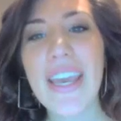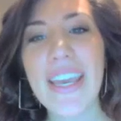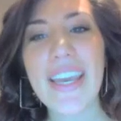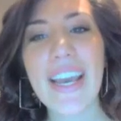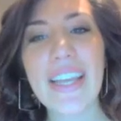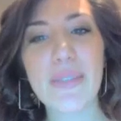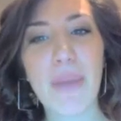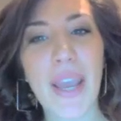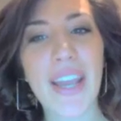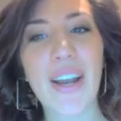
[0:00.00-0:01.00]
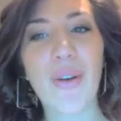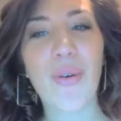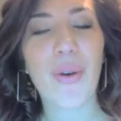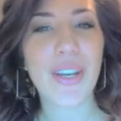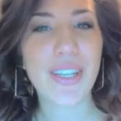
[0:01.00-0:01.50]
He gets paid
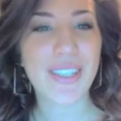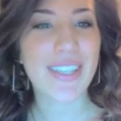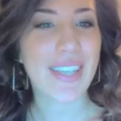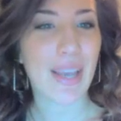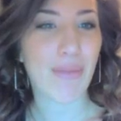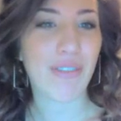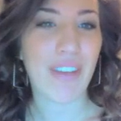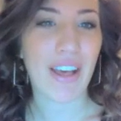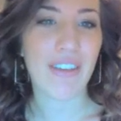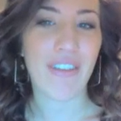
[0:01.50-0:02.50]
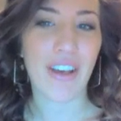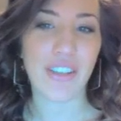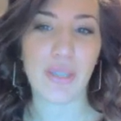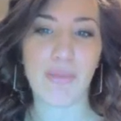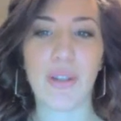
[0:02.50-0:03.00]
according to the table of
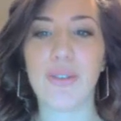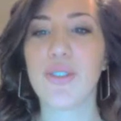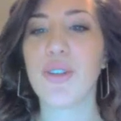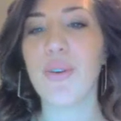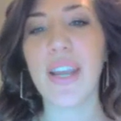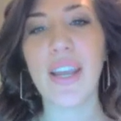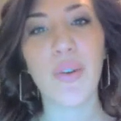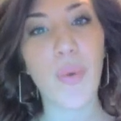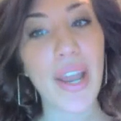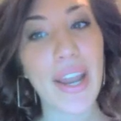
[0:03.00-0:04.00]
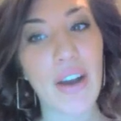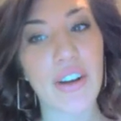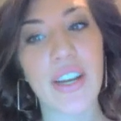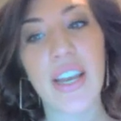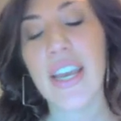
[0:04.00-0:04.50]
values below. So in 1
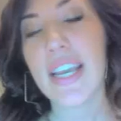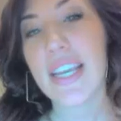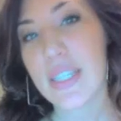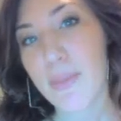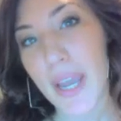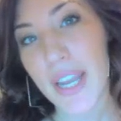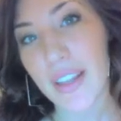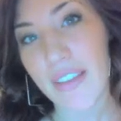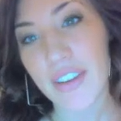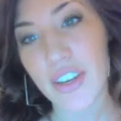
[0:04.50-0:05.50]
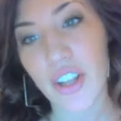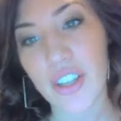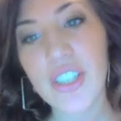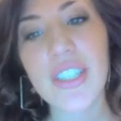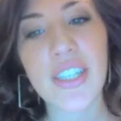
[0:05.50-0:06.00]
hour, he's paid
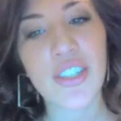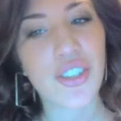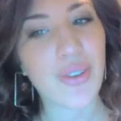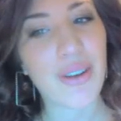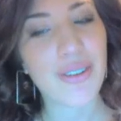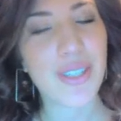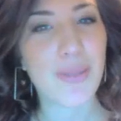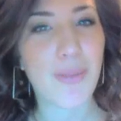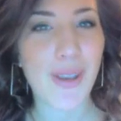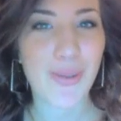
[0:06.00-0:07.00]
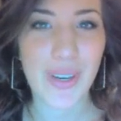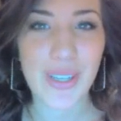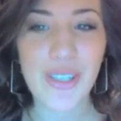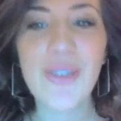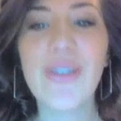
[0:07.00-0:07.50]
$11. In 2 hours, he's paid
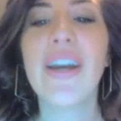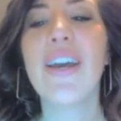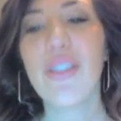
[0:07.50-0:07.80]
$22.